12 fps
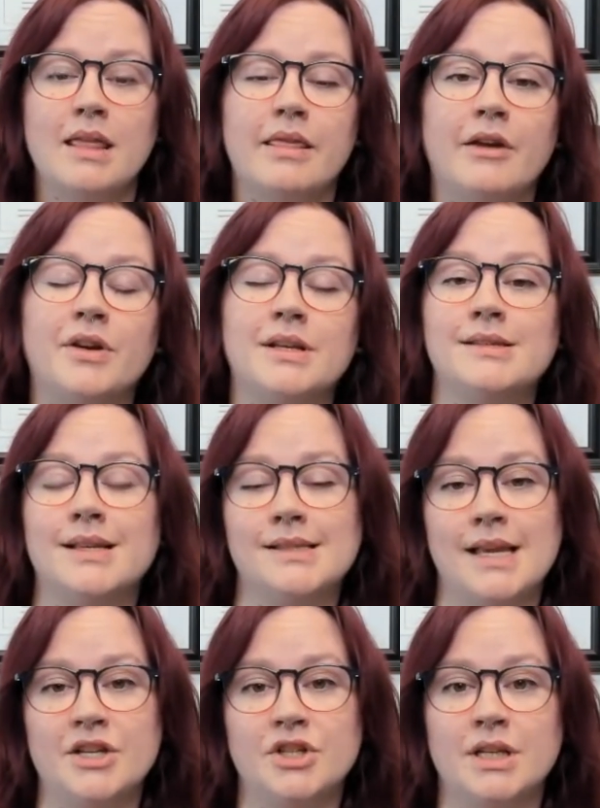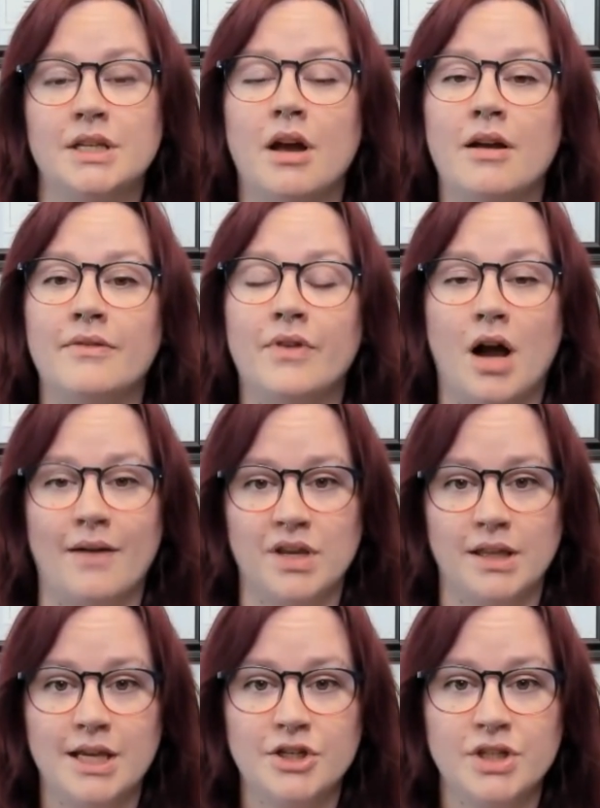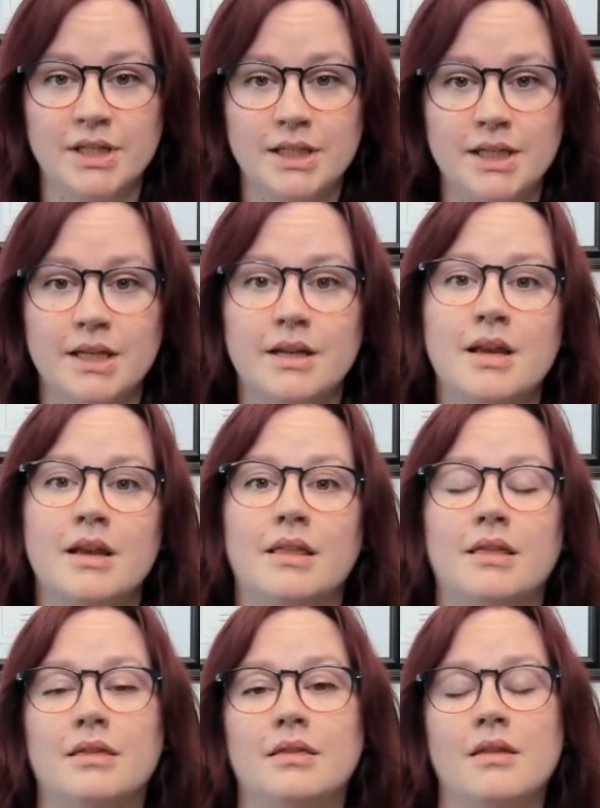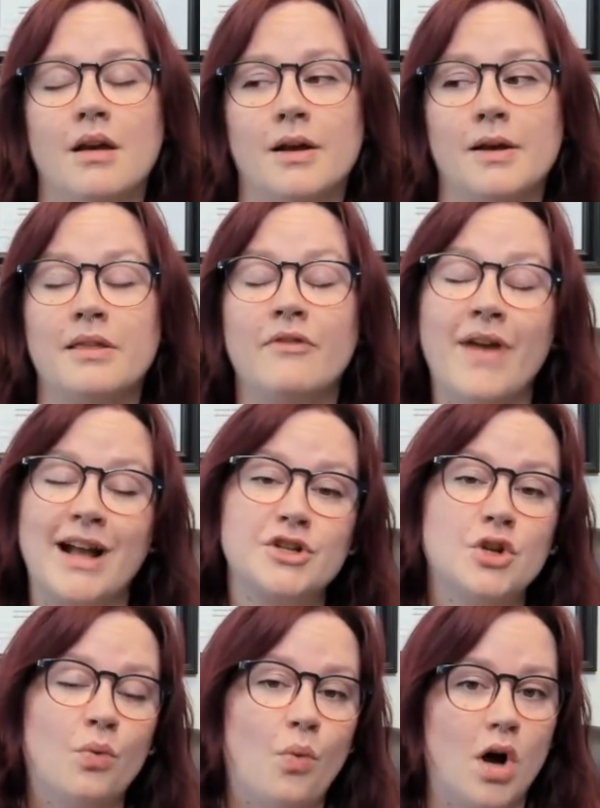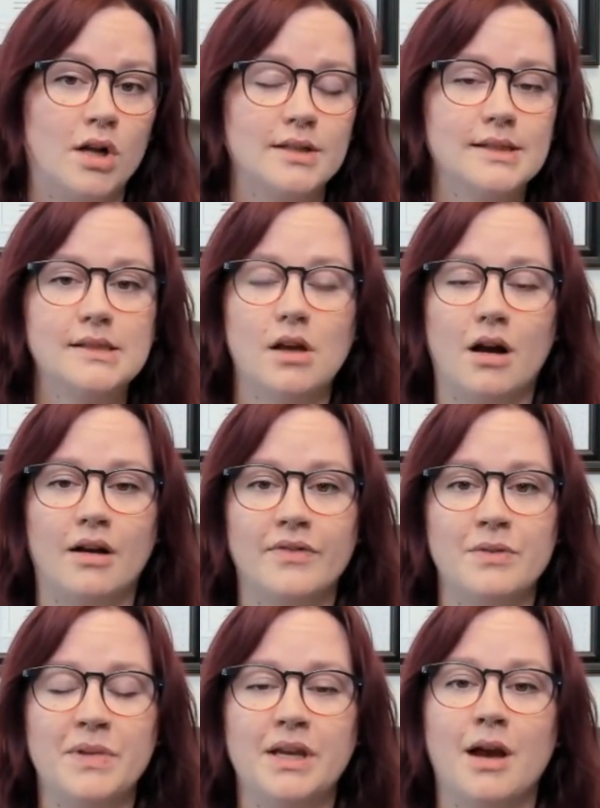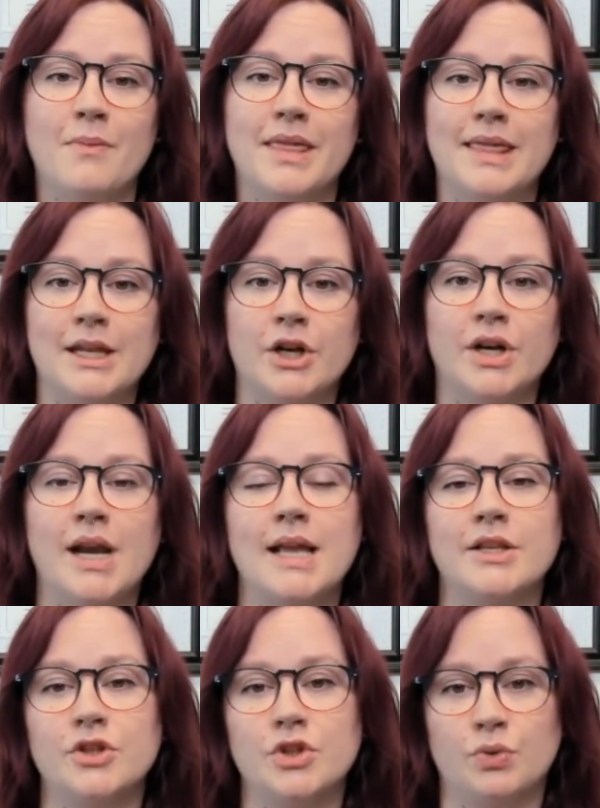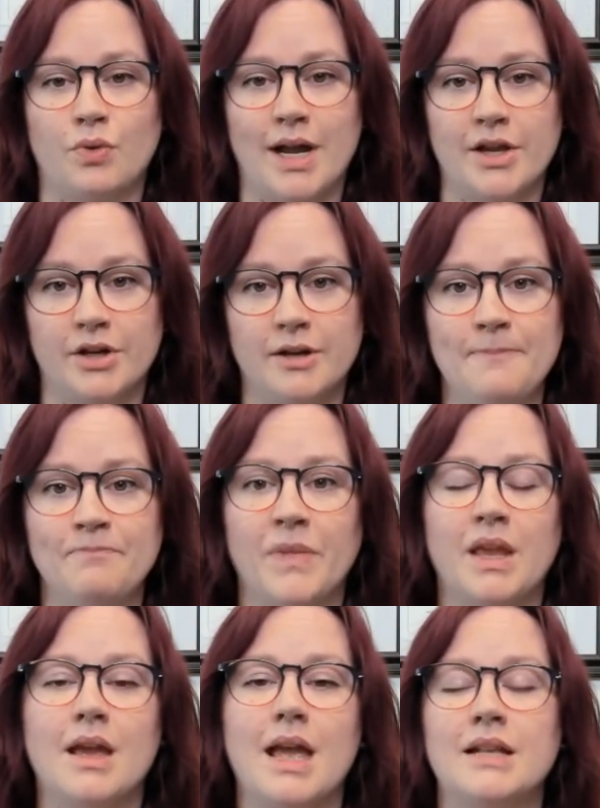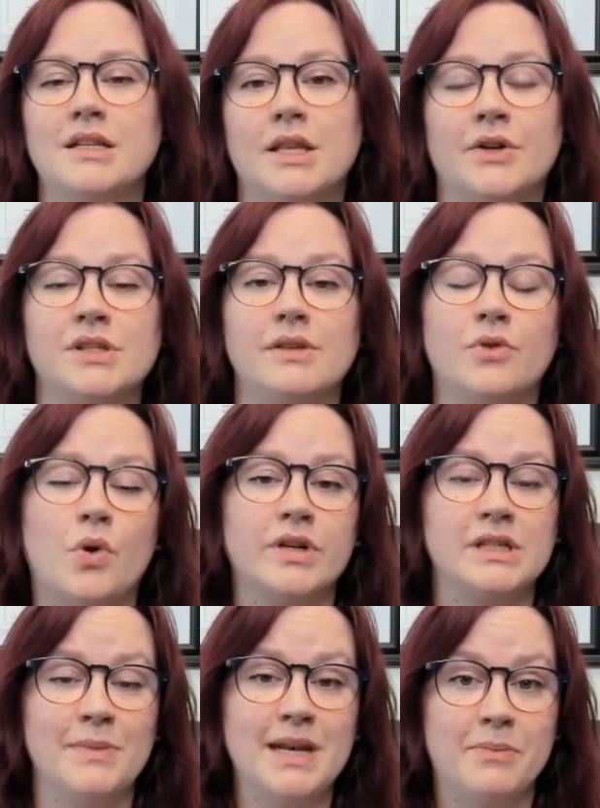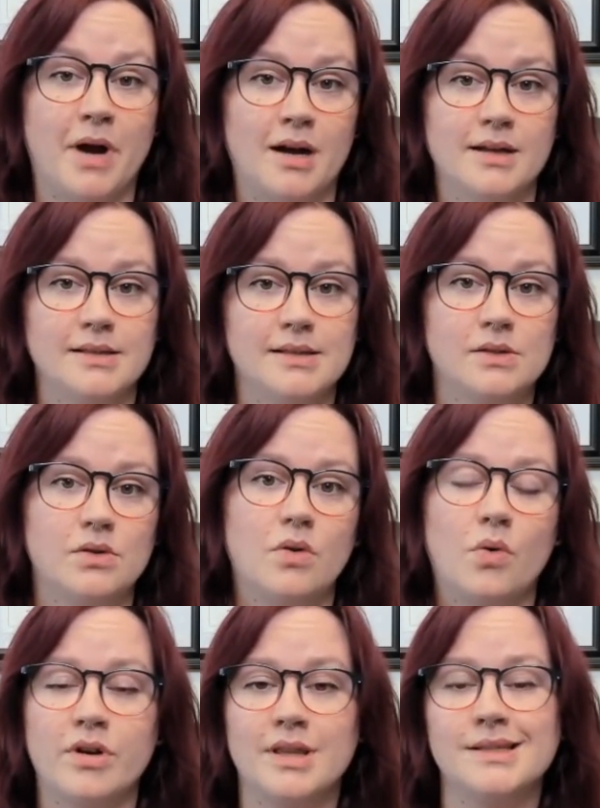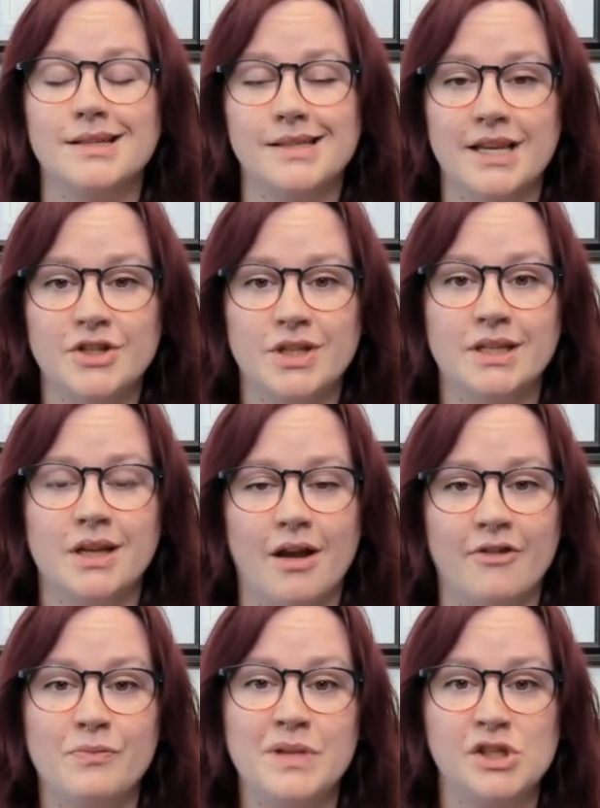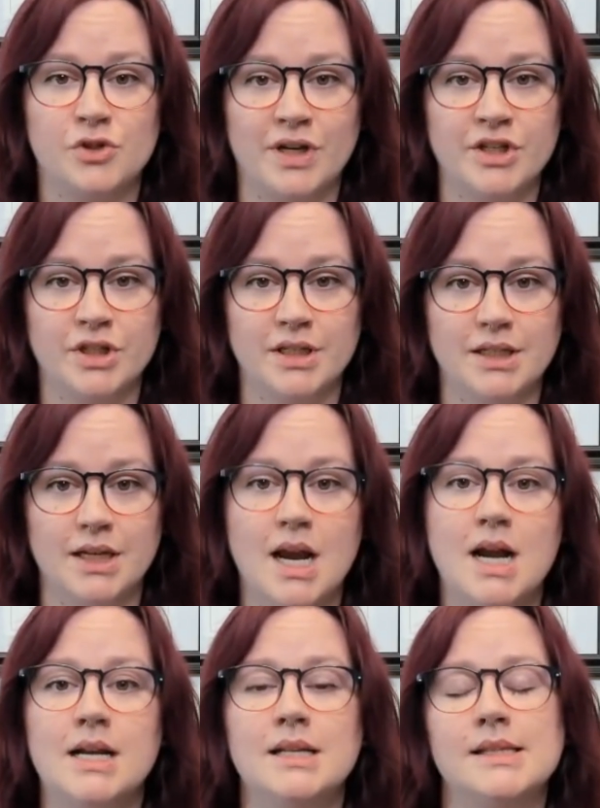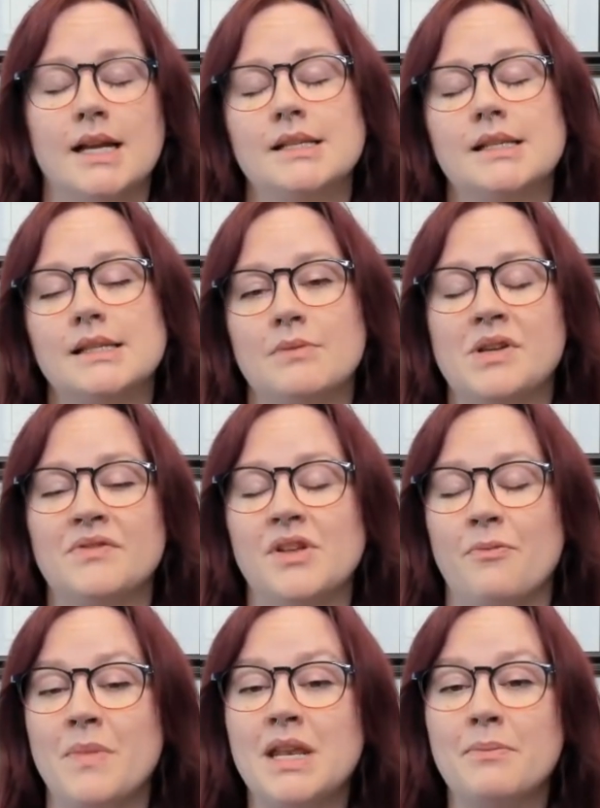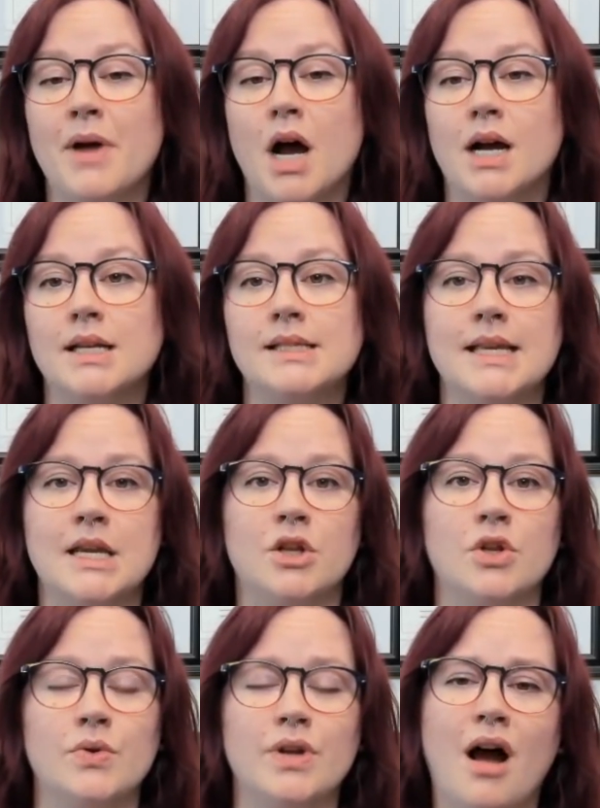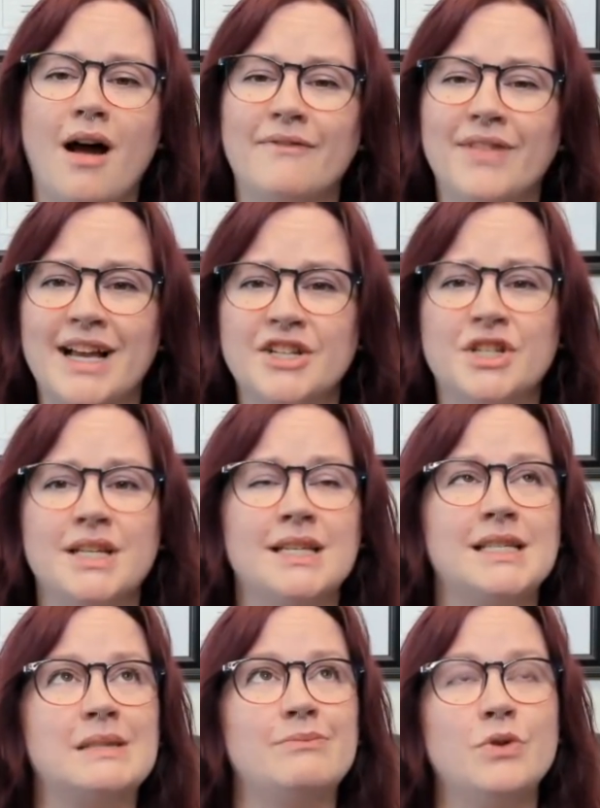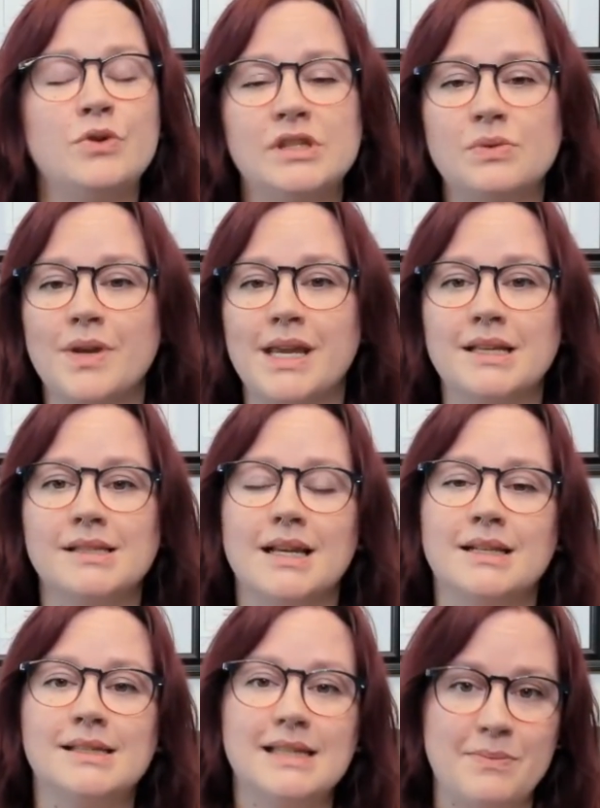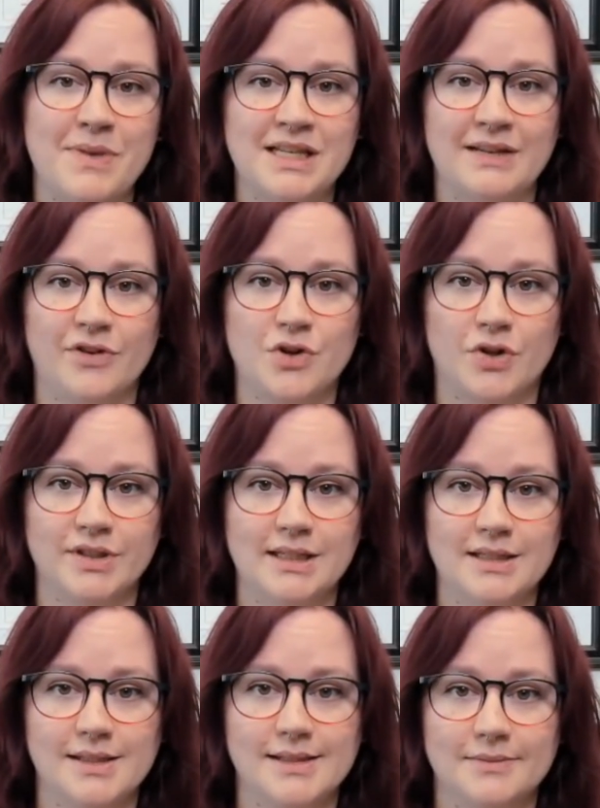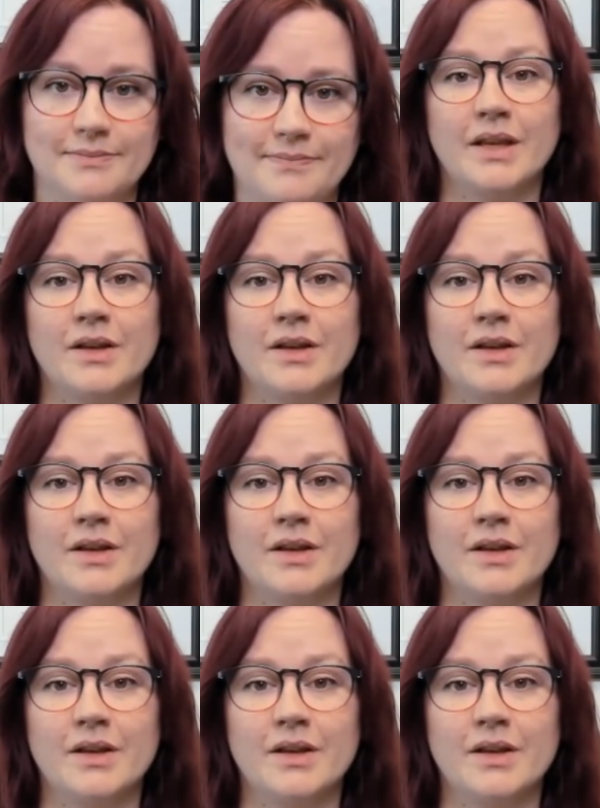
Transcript: There is cessation of ovulation. The vaginal walls often become thinner and drier, and there is, of course, menopause, or the cessation of menstruation. Signs and symptoms of menopause include hot flashes, mood swings, and sleeping difficulties.